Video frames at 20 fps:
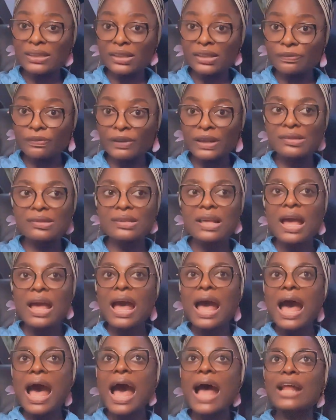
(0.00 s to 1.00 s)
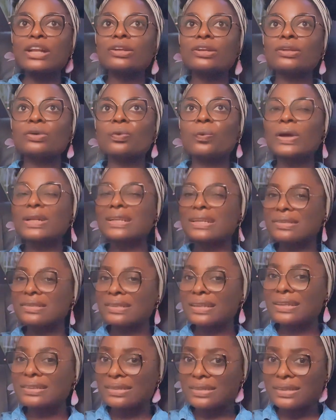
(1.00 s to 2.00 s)
face. And when they
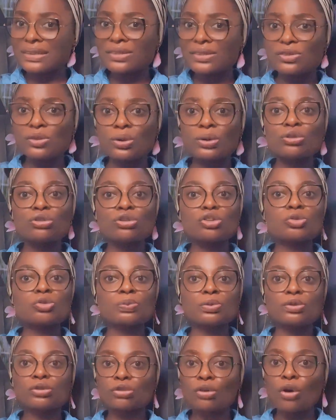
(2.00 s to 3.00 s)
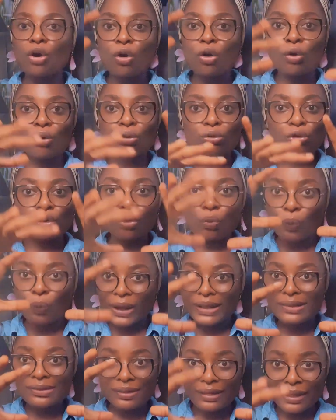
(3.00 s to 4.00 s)
say sit, don't just put all your
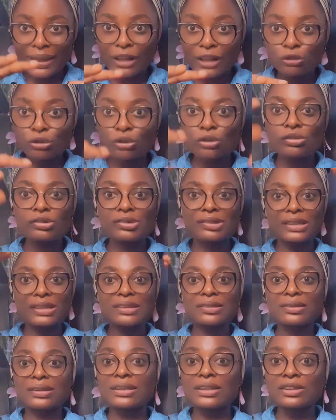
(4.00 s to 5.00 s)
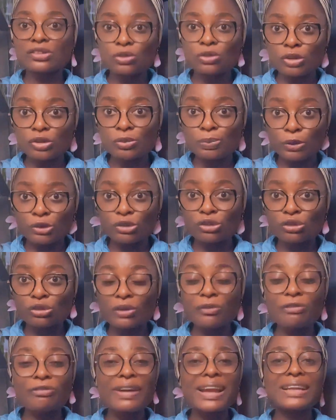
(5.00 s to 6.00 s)
weight there. Just sit in a
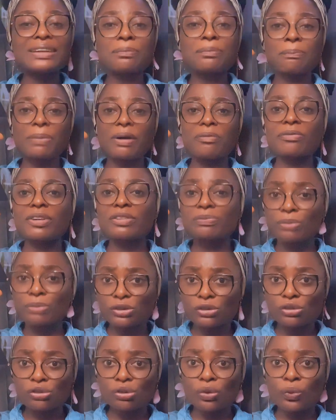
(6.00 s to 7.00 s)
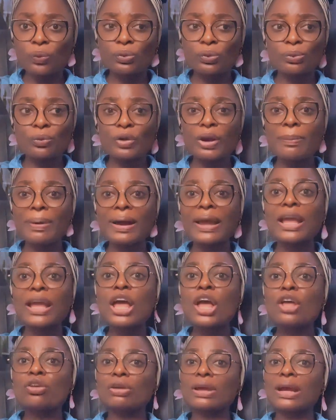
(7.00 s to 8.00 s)
position. Find the perfect position whereby
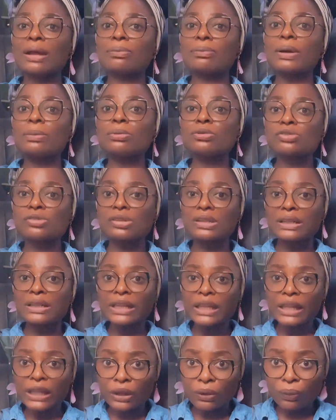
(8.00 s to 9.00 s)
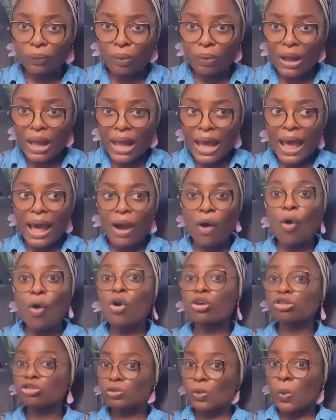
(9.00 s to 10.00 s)
you can be able to kneel
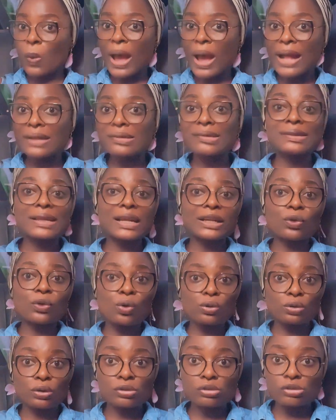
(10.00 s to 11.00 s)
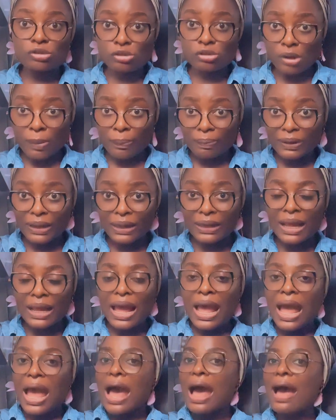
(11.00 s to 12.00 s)
or squat, then hold on to something.
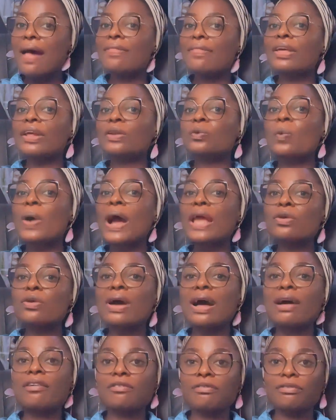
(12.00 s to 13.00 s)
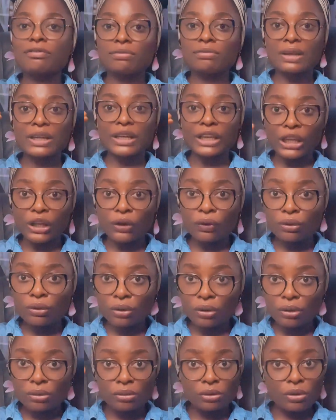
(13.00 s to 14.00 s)
And then while you have
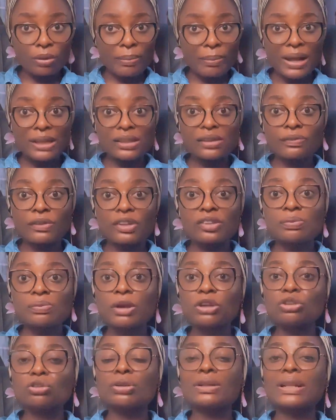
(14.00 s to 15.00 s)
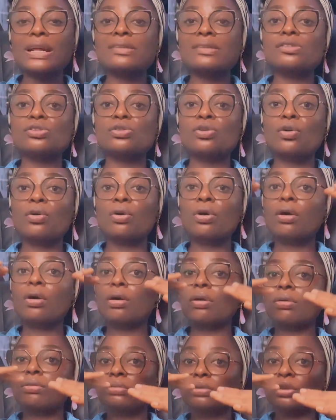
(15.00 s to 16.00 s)
kneeled on your man's face, make sure that your
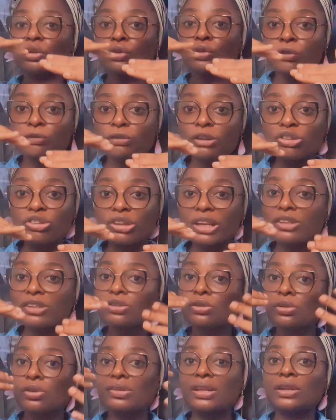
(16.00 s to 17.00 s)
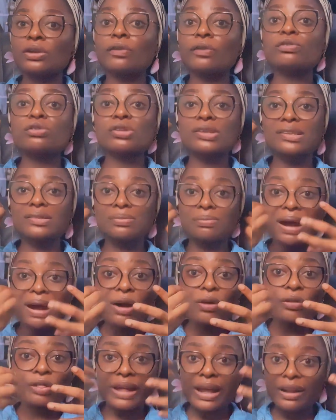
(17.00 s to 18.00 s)
VJ is close enough to his
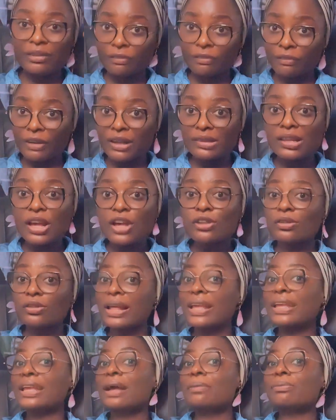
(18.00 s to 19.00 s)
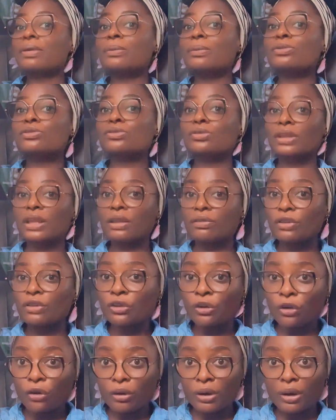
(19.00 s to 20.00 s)
mouth and face so that he can be able to give
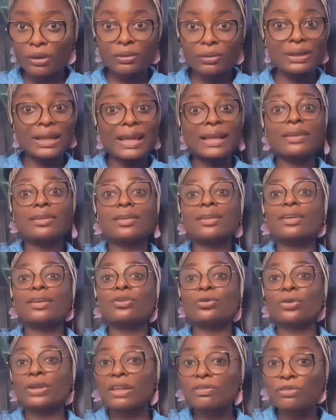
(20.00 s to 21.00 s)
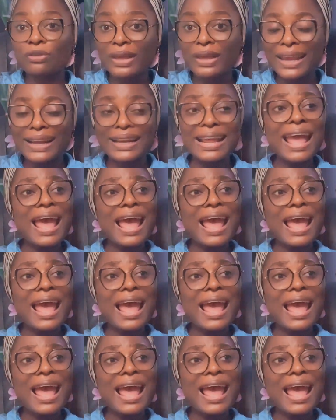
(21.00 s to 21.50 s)
you the oral, like, give you head.